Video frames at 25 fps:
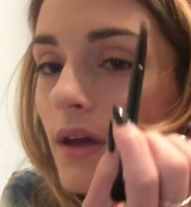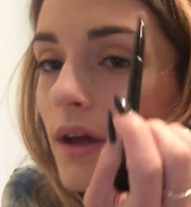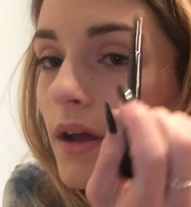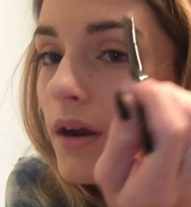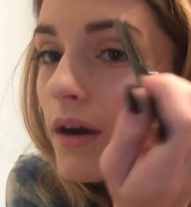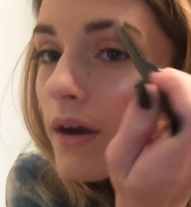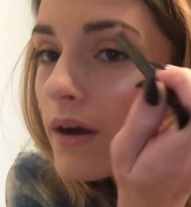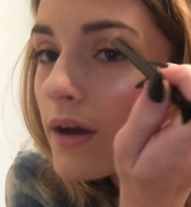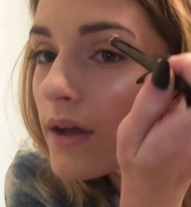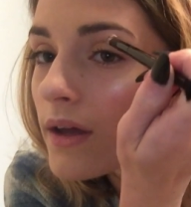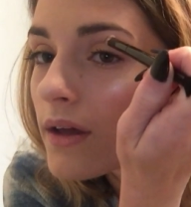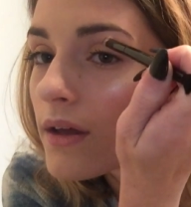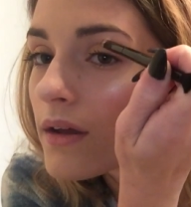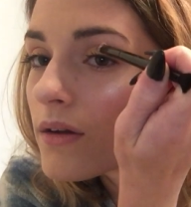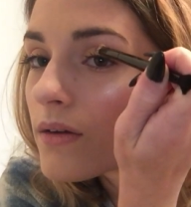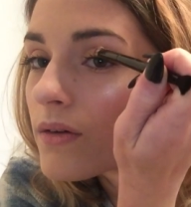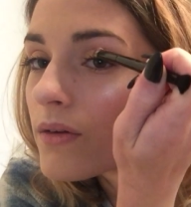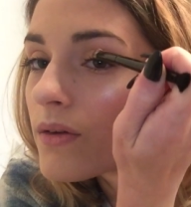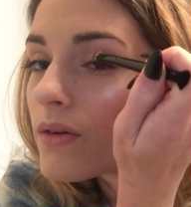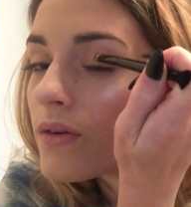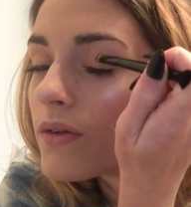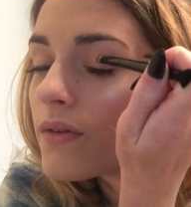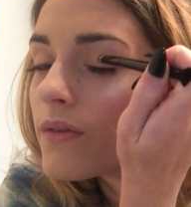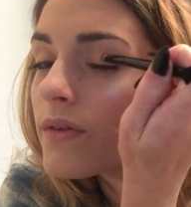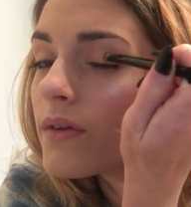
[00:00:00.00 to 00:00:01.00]
area, I
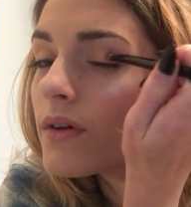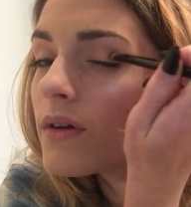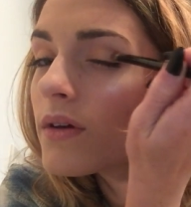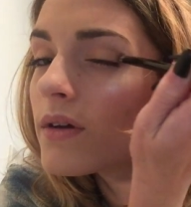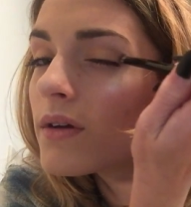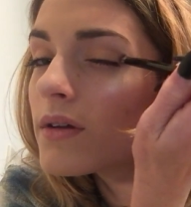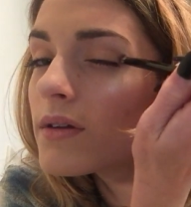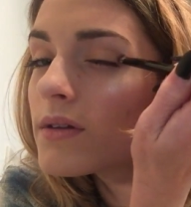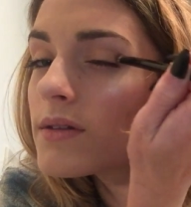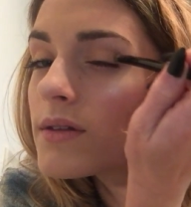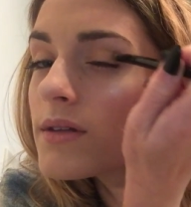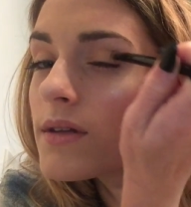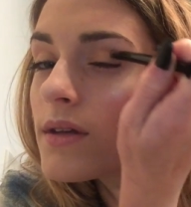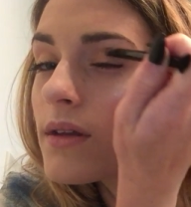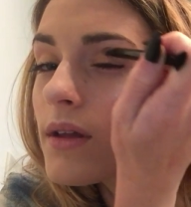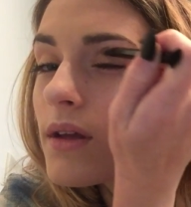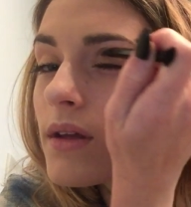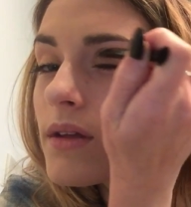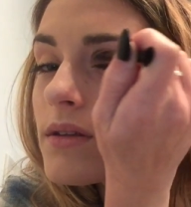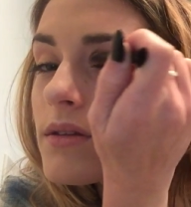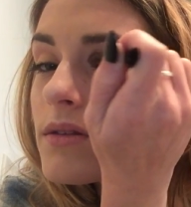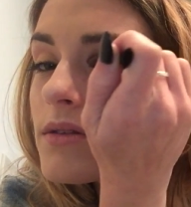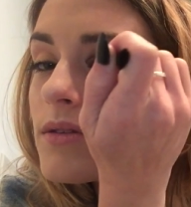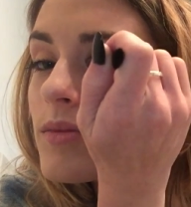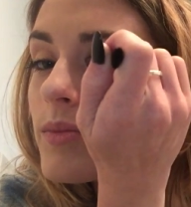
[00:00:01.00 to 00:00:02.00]
don't know if y'all can see
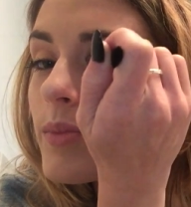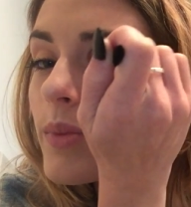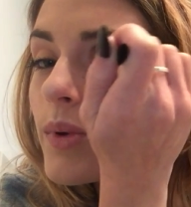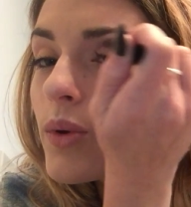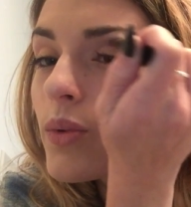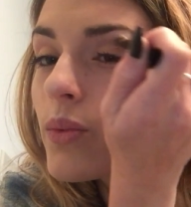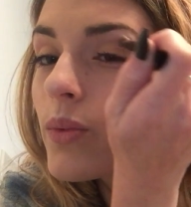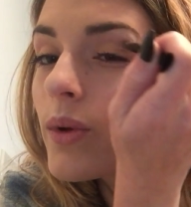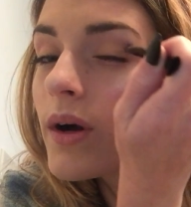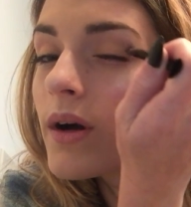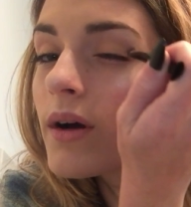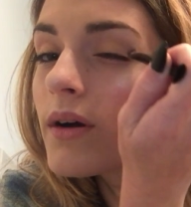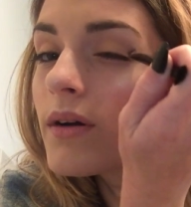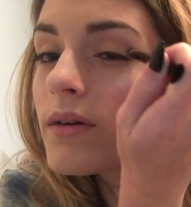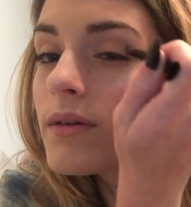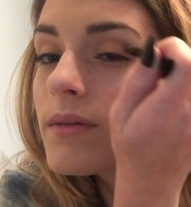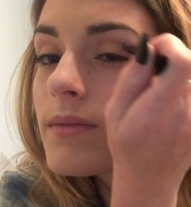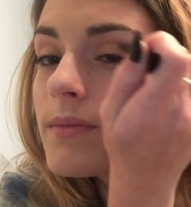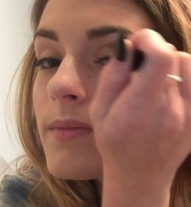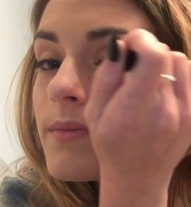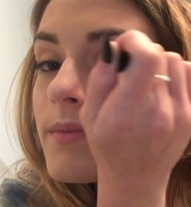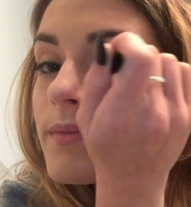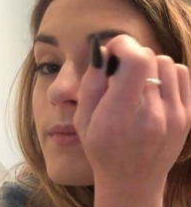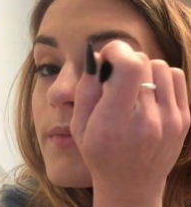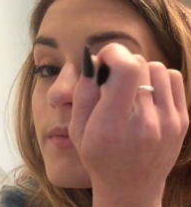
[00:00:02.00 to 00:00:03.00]
that super
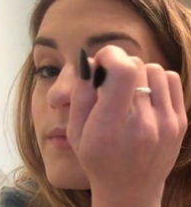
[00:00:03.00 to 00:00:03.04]
well.